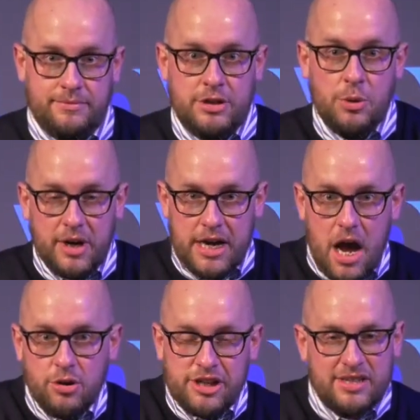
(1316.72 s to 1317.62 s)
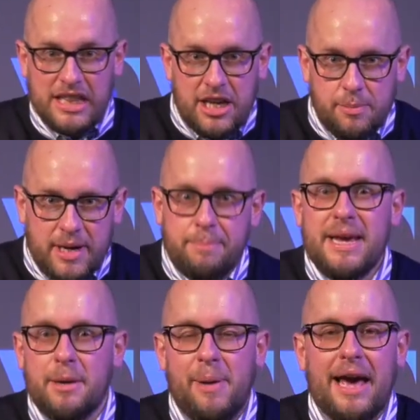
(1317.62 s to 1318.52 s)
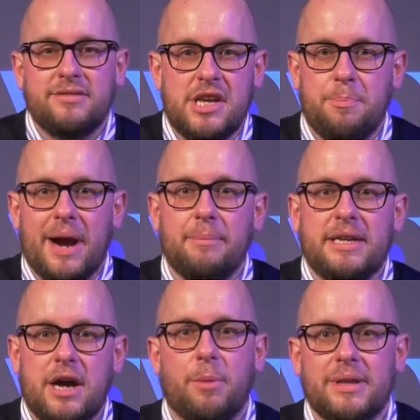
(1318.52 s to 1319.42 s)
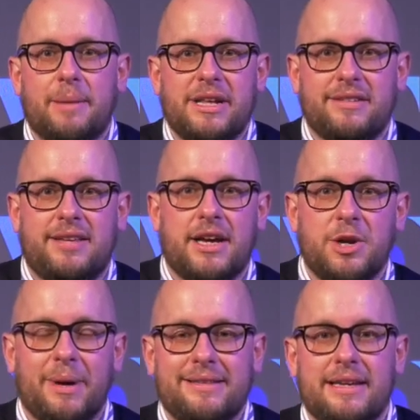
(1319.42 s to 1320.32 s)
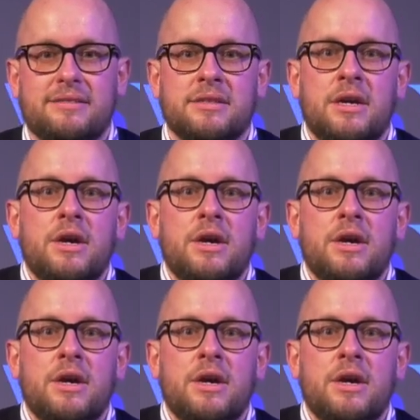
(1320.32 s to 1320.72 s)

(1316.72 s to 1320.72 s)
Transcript: You want to know just a little bit of being a pastor? You probably don't, but let me just tell you about this.